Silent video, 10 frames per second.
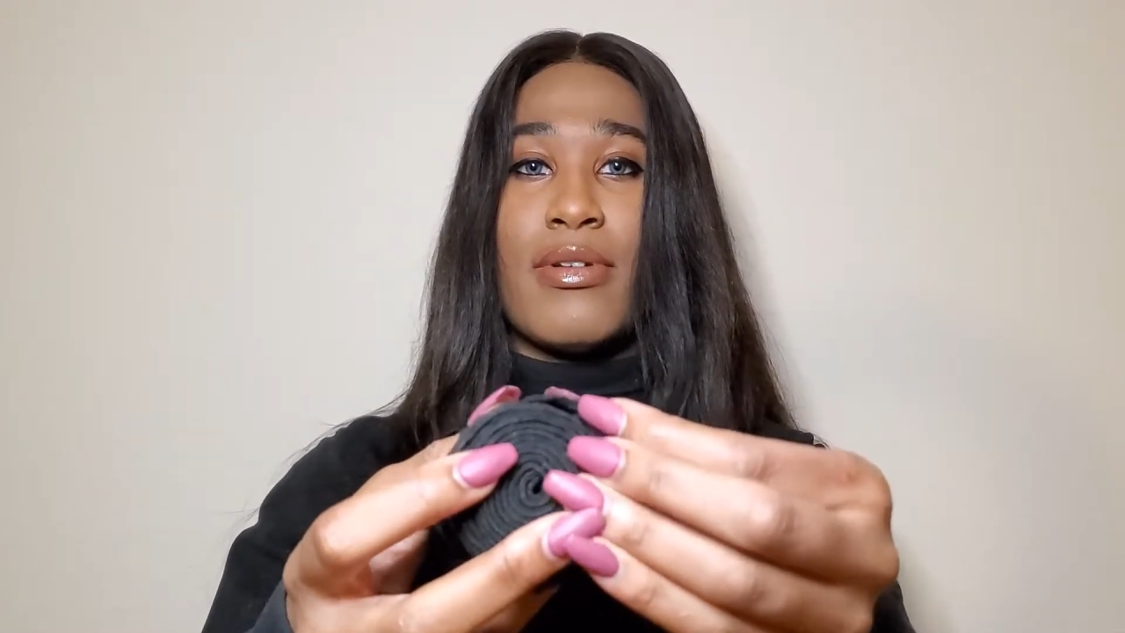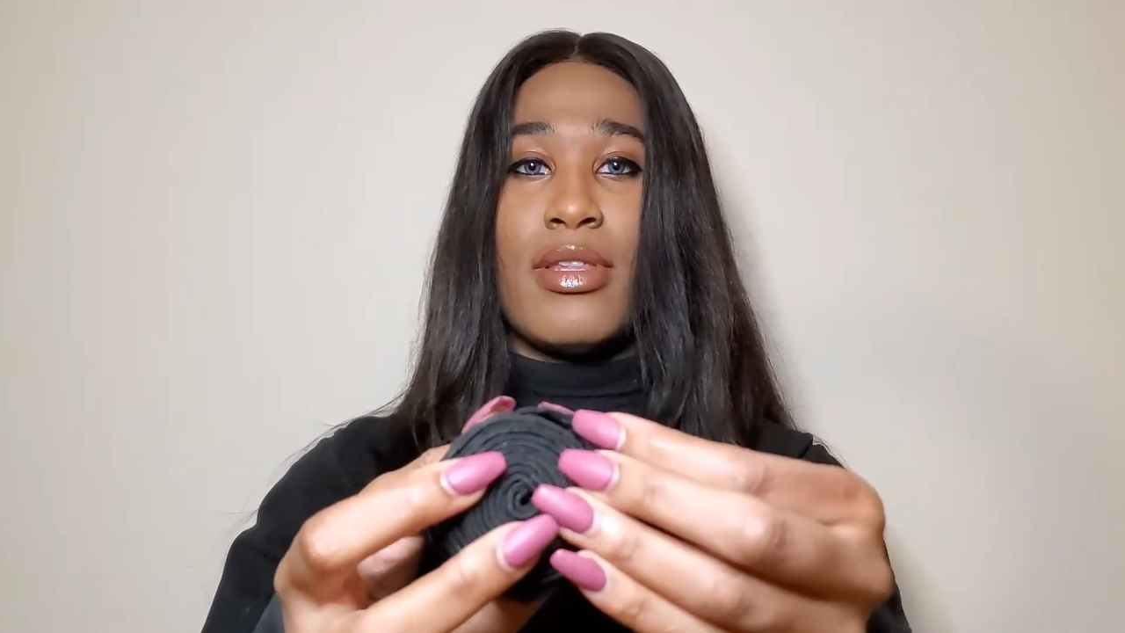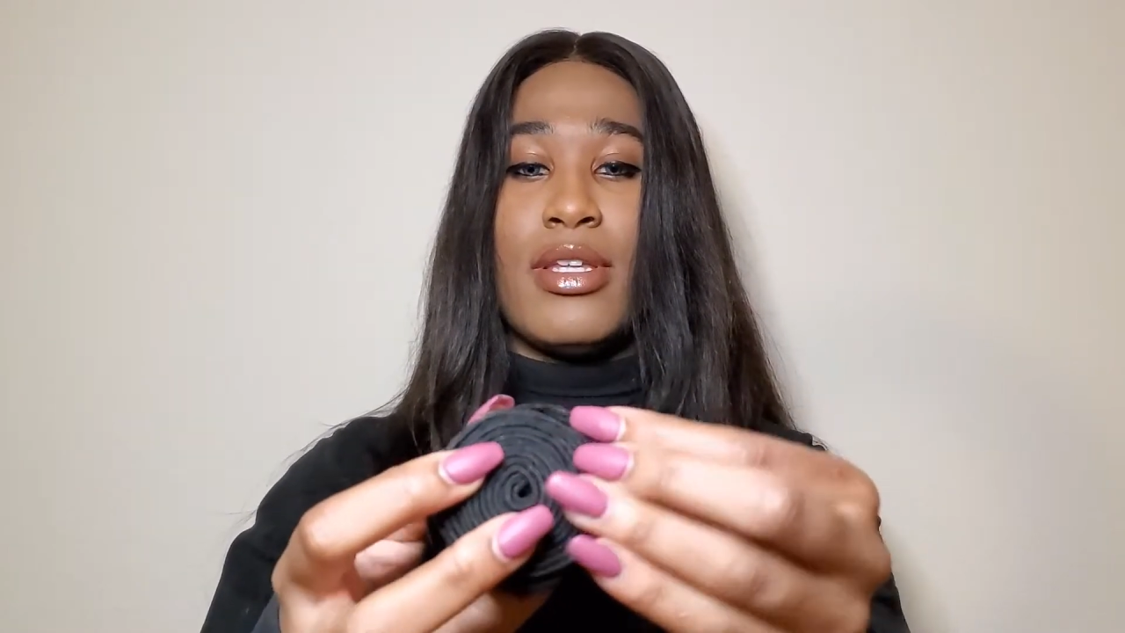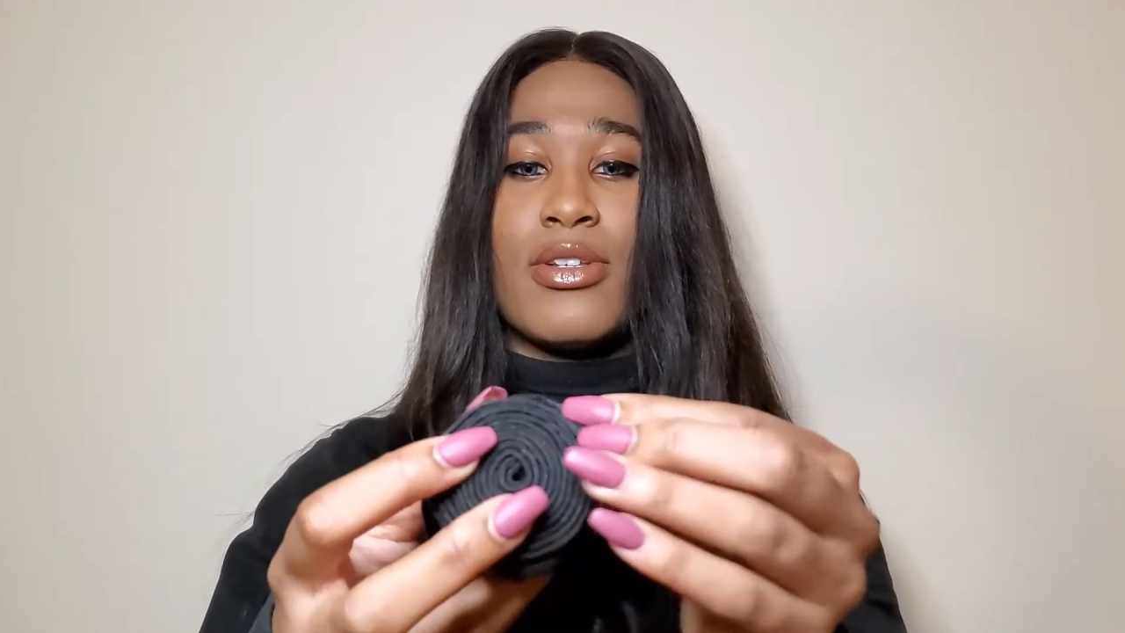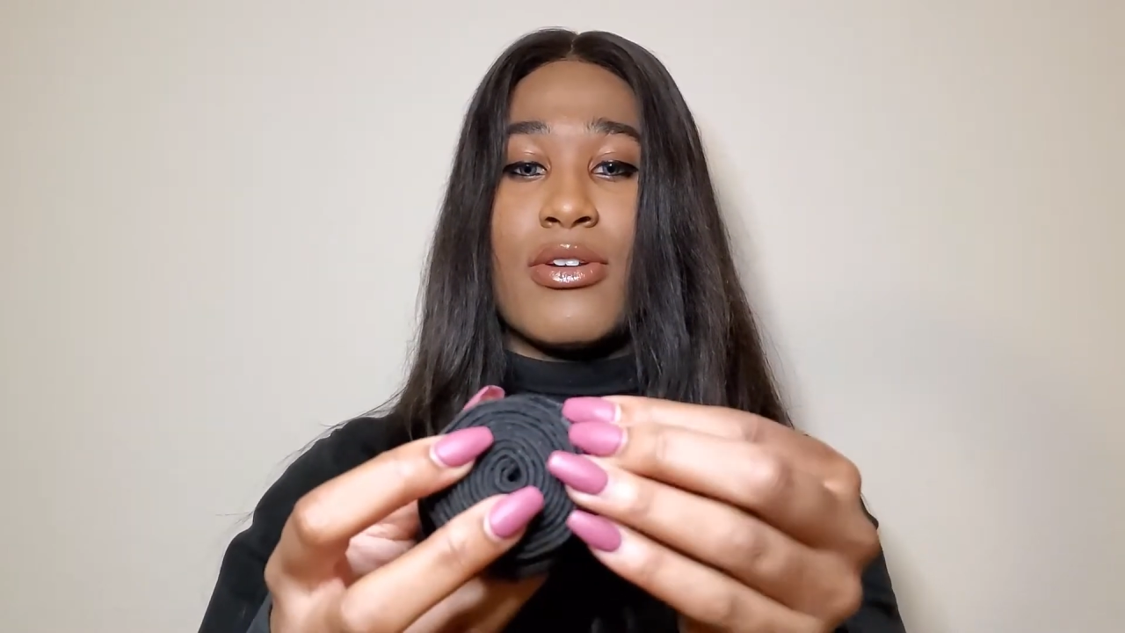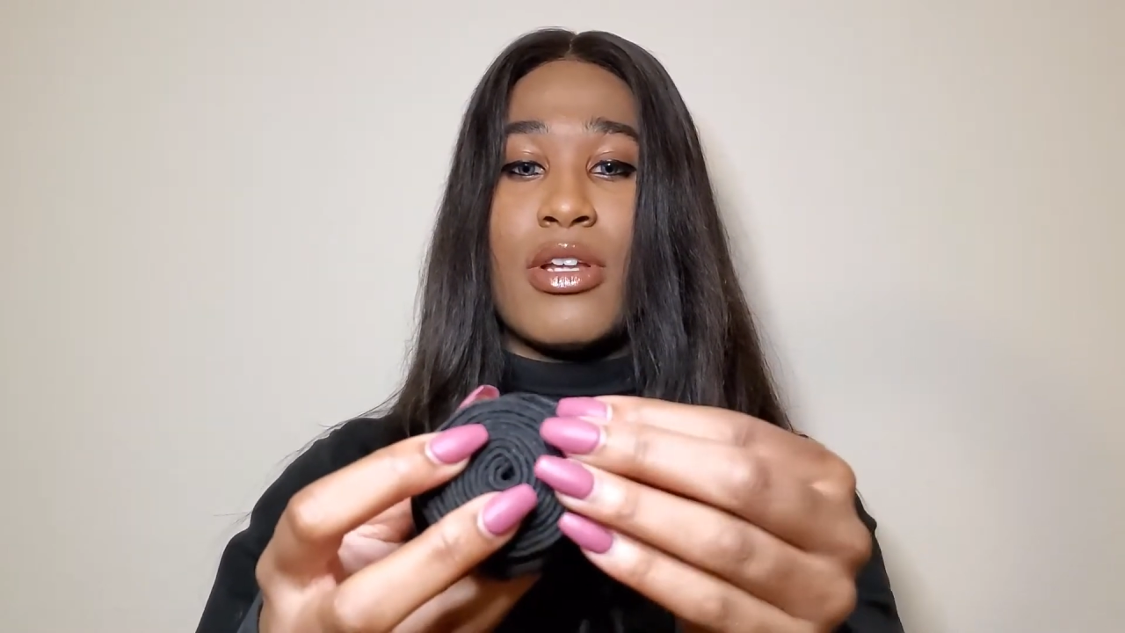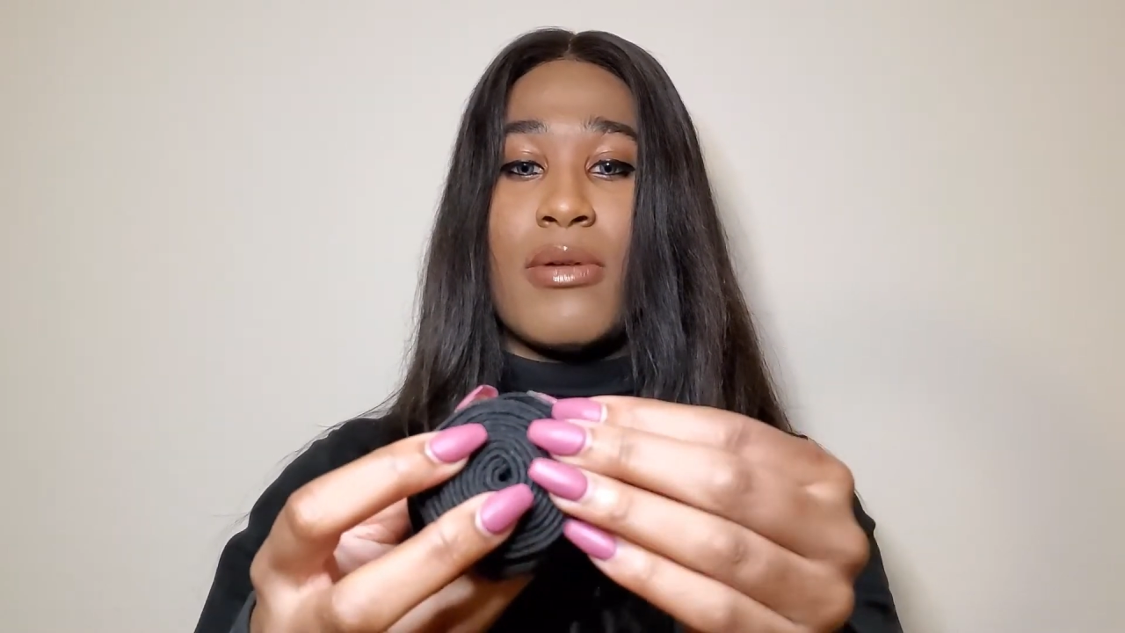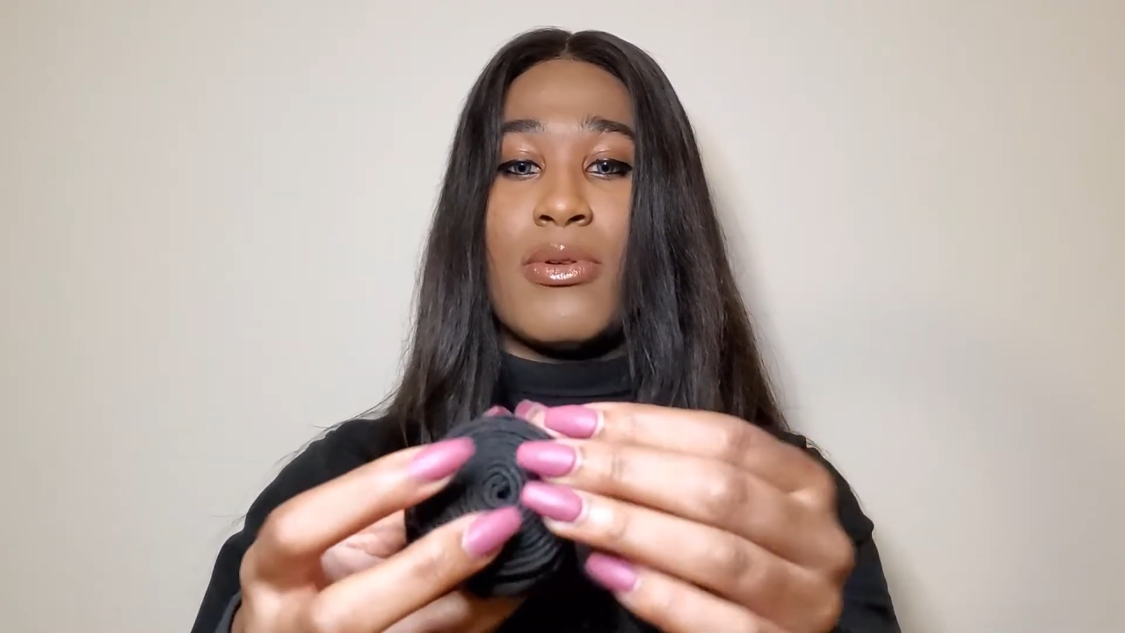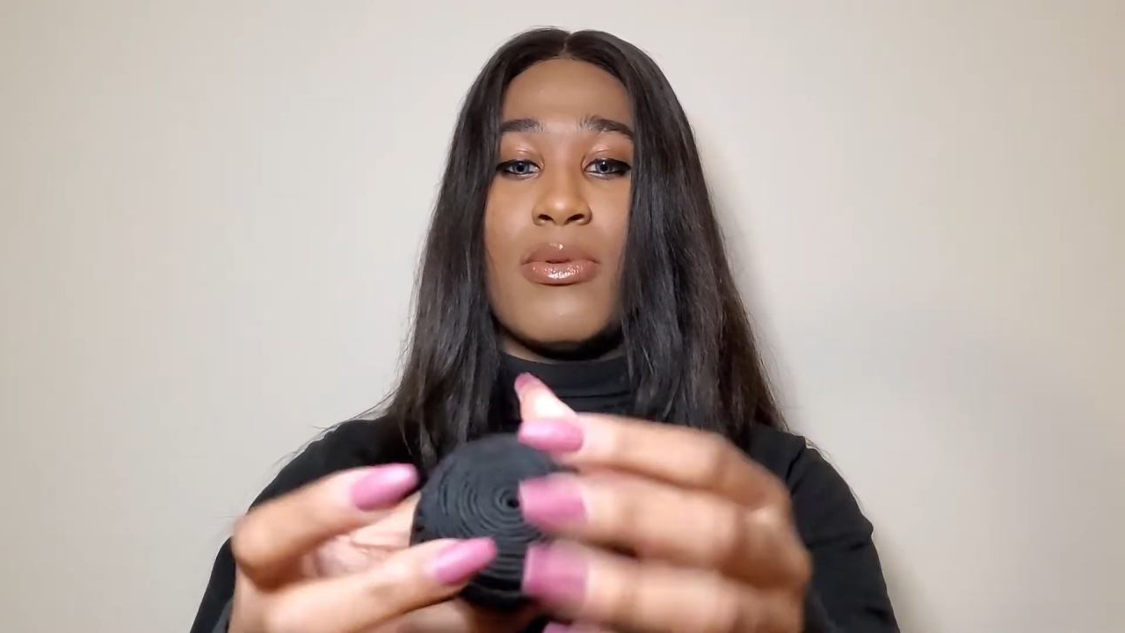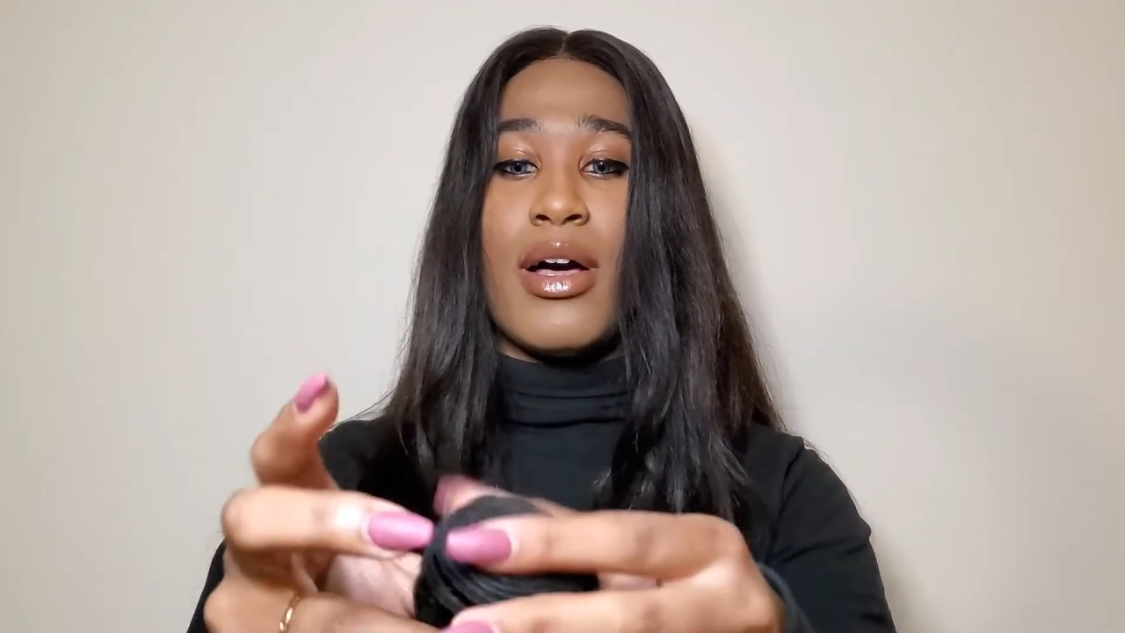These are
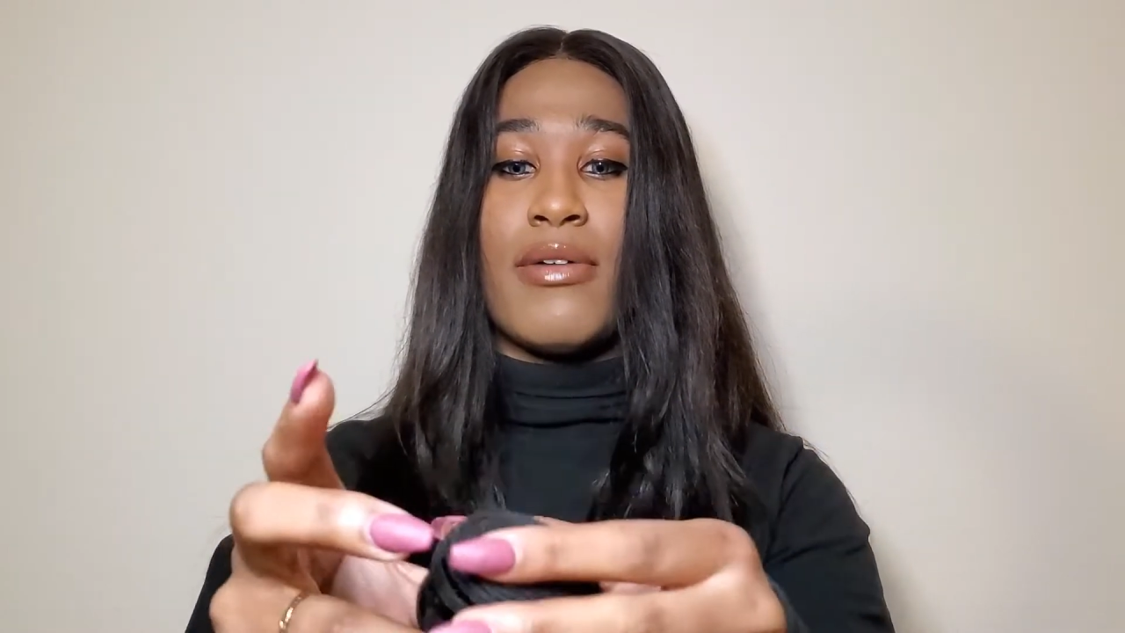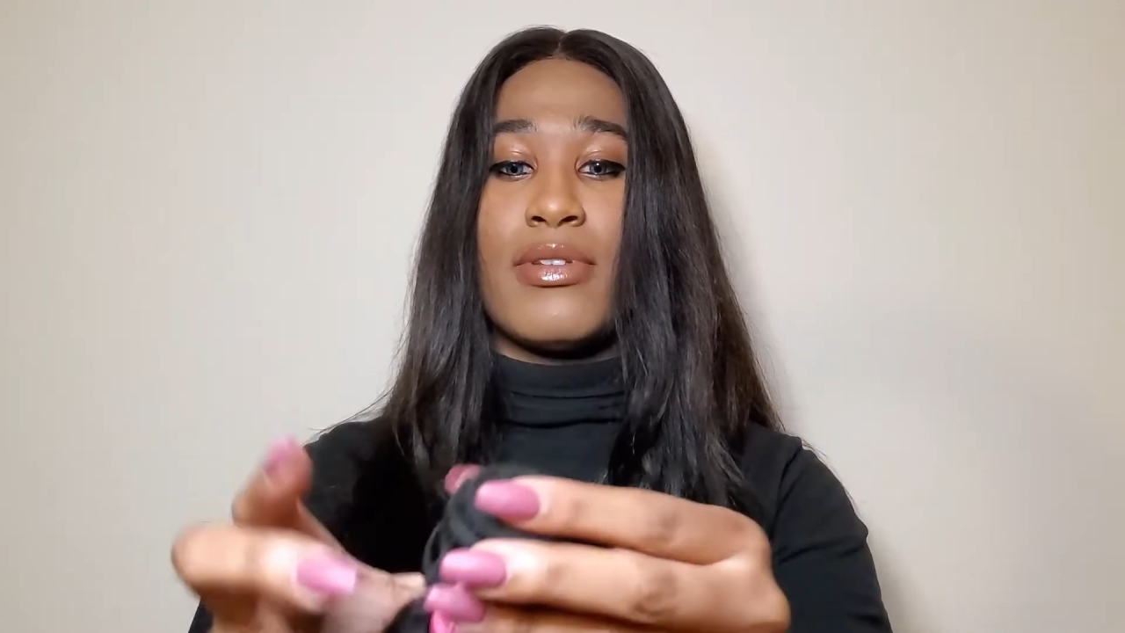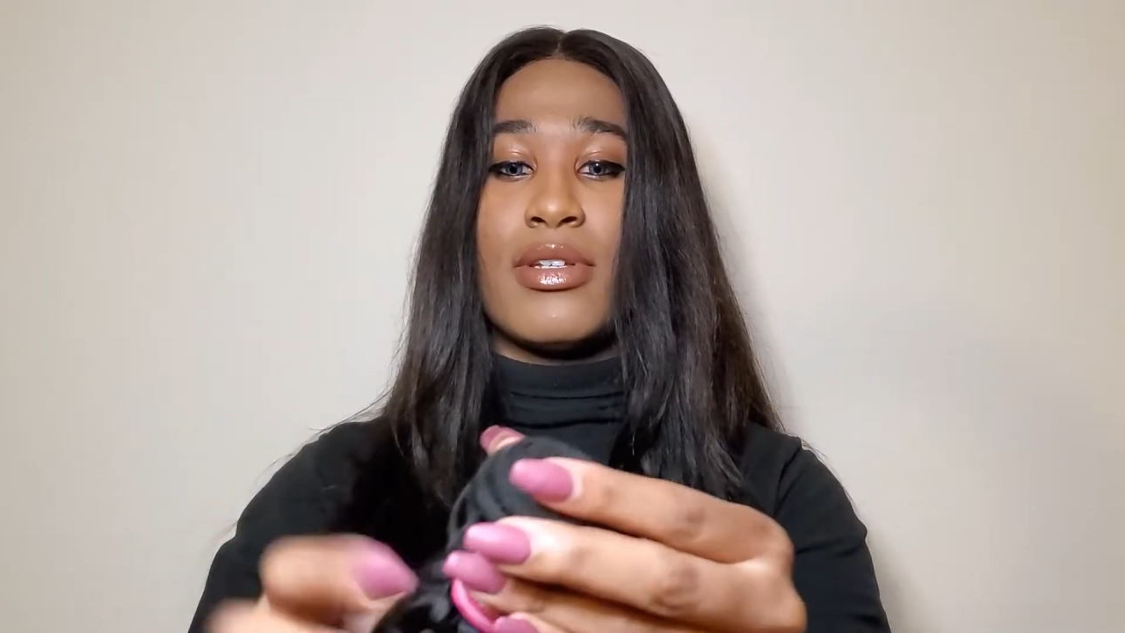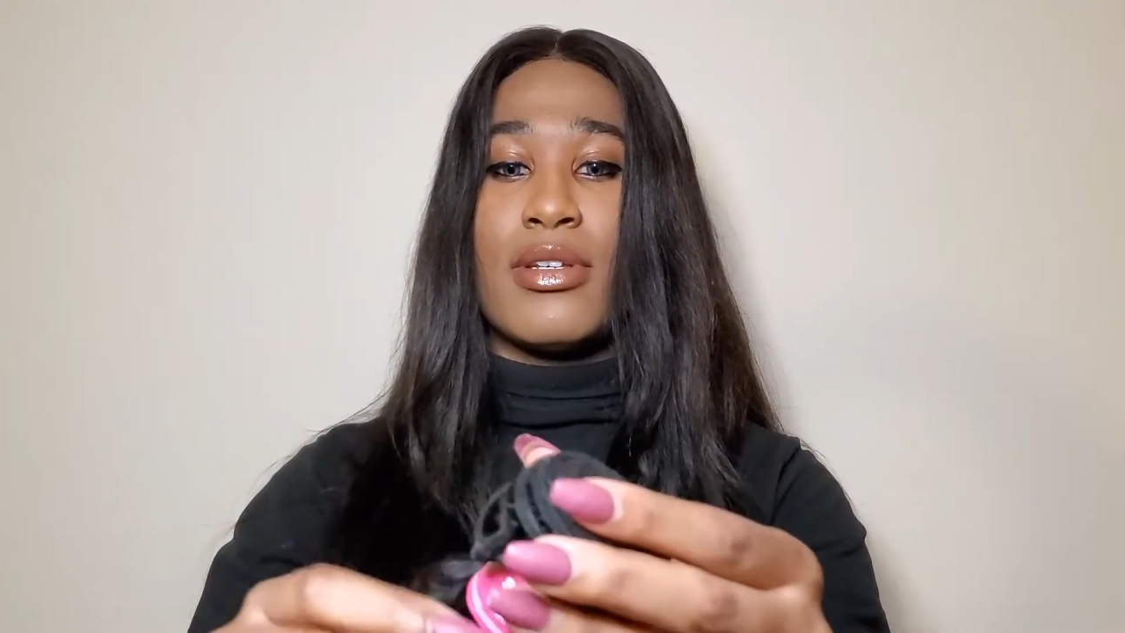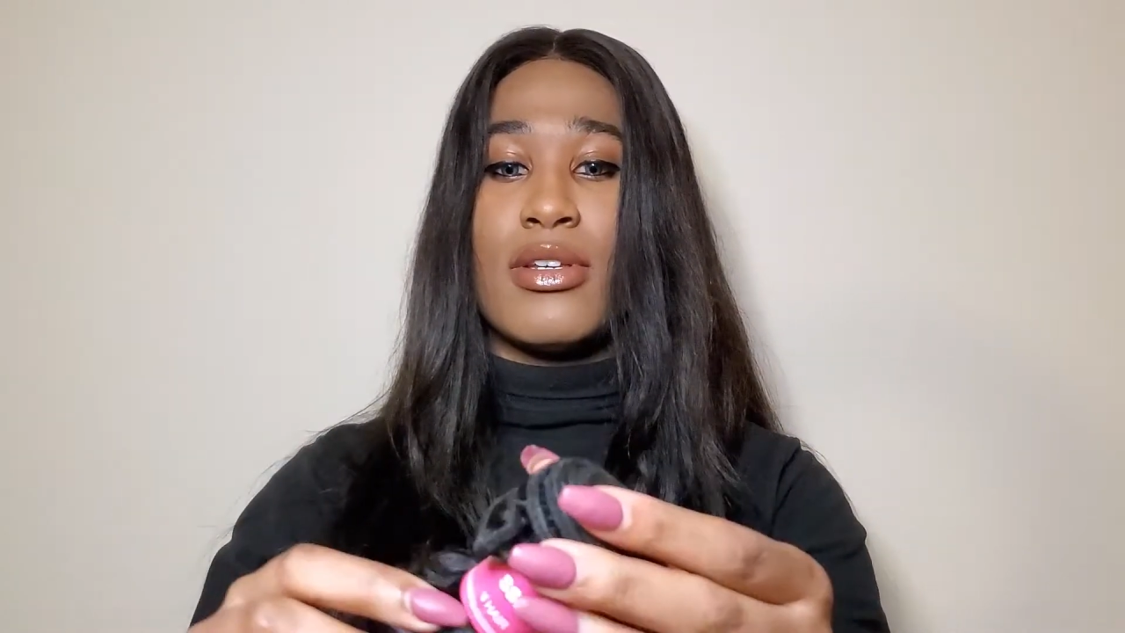double weft.